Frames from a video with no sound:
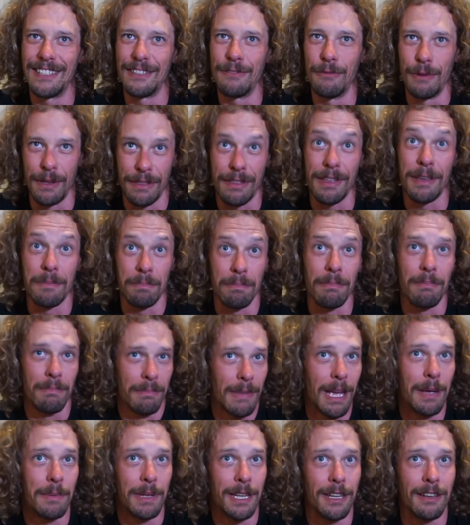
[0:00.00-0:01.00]
With him,
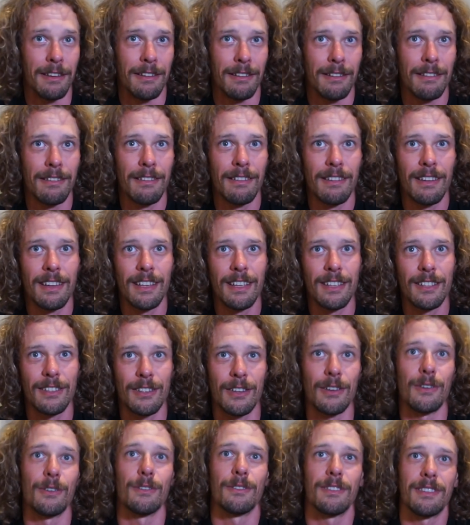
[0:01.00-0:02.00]
I mean.
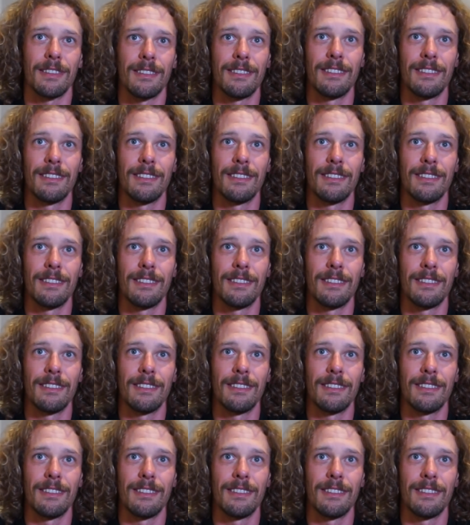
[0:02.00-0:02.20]
So.